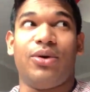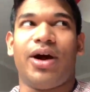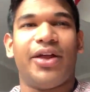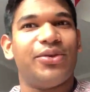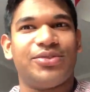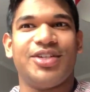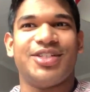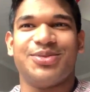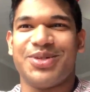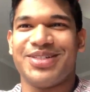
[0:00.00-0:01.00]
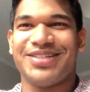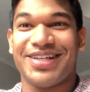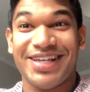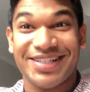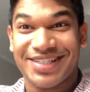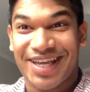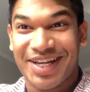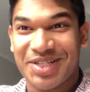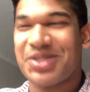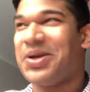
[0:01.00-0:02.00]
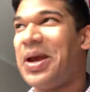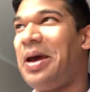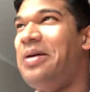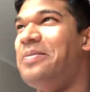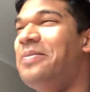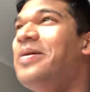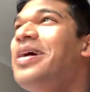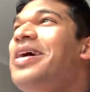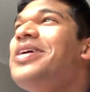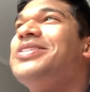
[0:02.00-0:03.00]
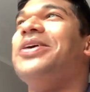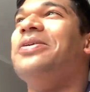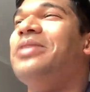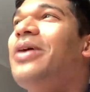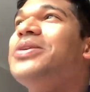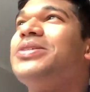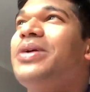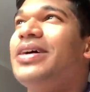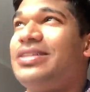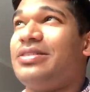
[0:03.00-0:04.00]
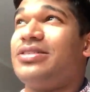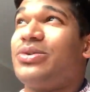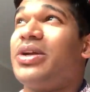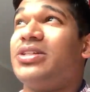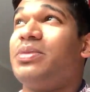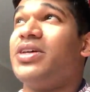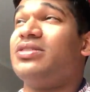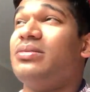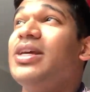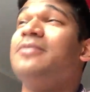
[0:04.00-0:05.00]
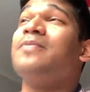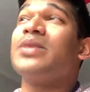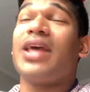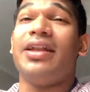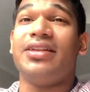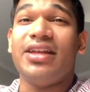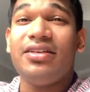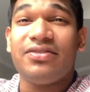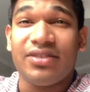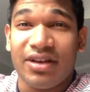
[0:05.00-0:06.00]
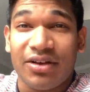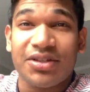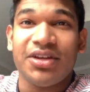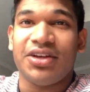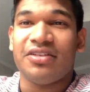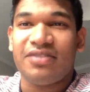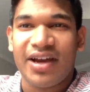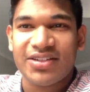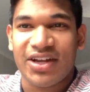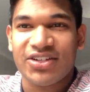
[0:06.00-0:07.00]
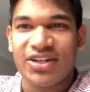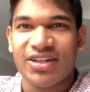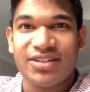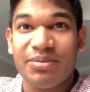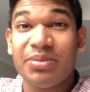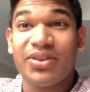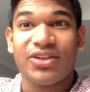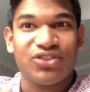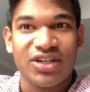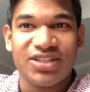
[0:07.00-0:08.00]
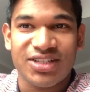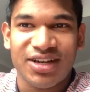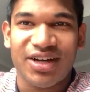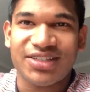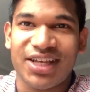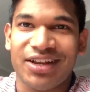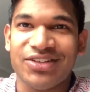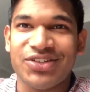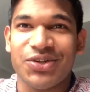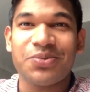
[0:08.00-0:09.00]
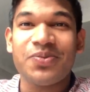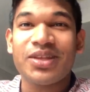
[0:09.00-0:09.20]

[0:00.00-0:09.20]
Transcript: I thought Jesus was easy to get into. So that was quite a surprise to me. And even, I'll tell you a good fact, actually. Some people think Trinity is hard to get into.